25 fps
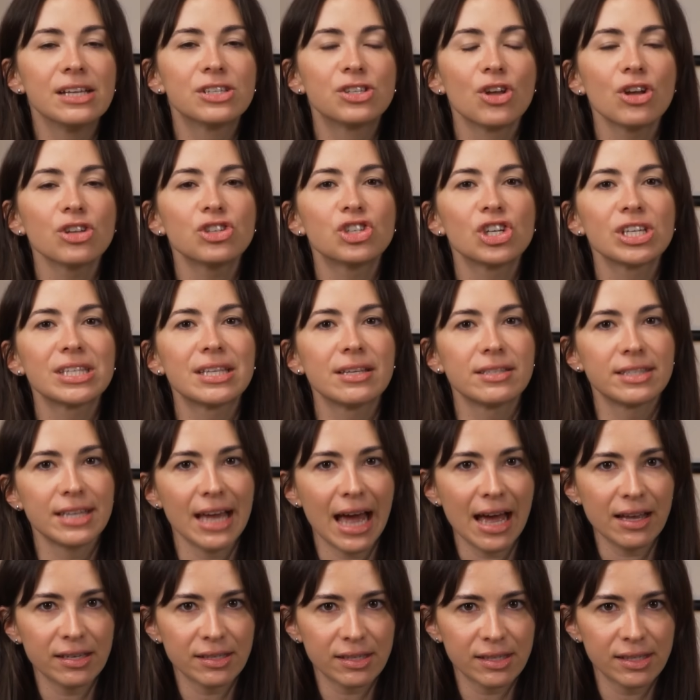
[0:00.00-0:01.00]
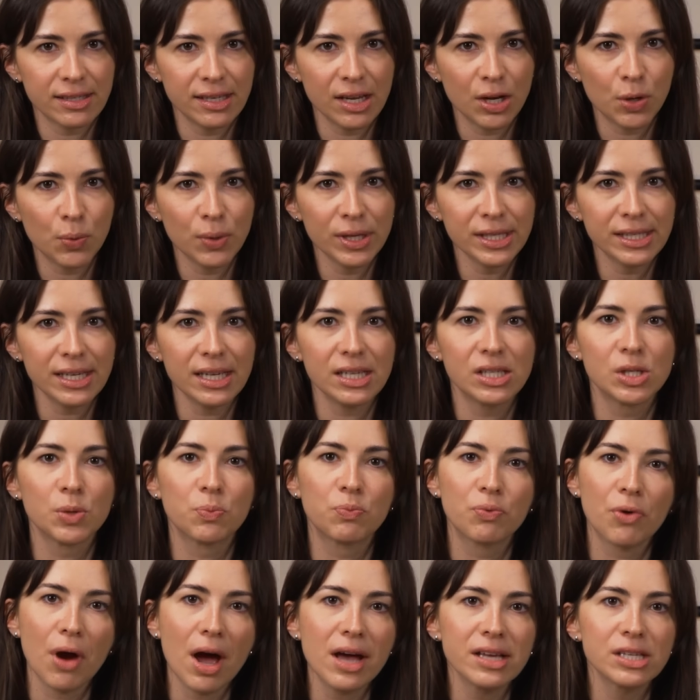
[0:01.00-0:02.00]
It's not just a task sequence, it's a
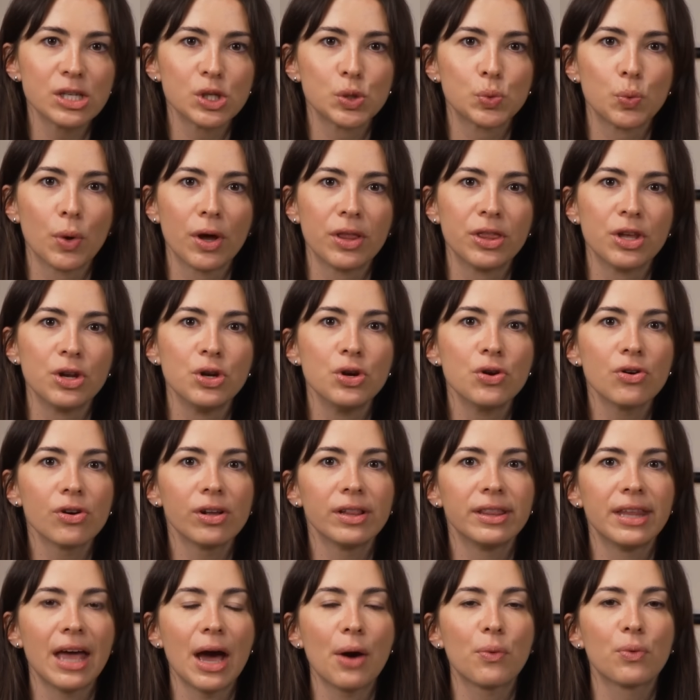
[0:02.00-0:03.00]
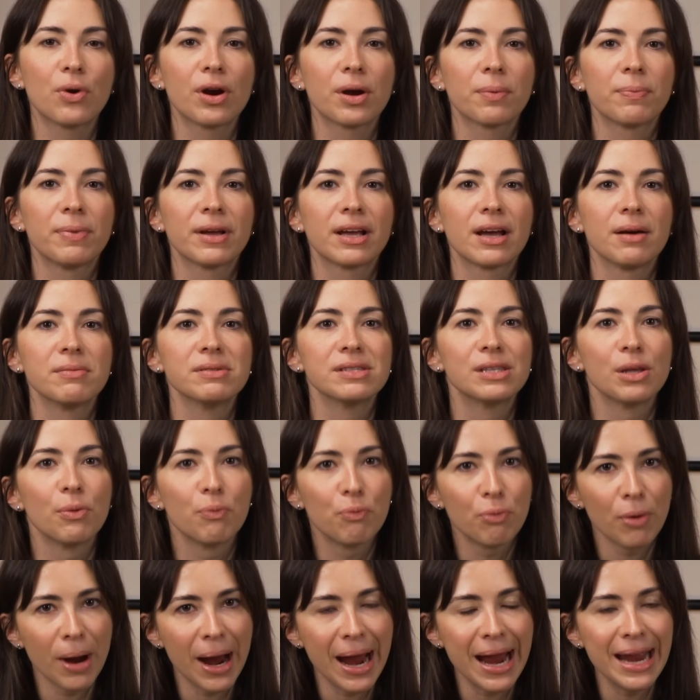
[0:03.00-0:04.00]
process where the neural network becomes the
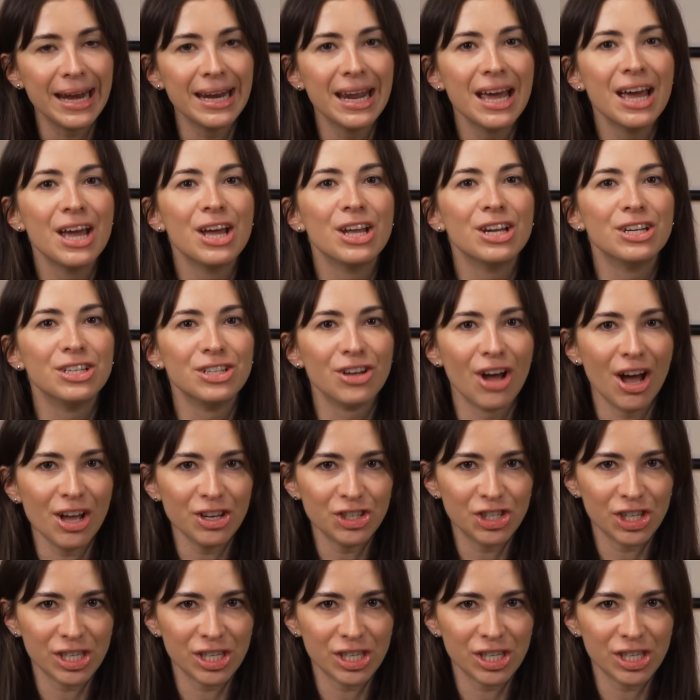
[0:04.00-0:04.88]
brain, not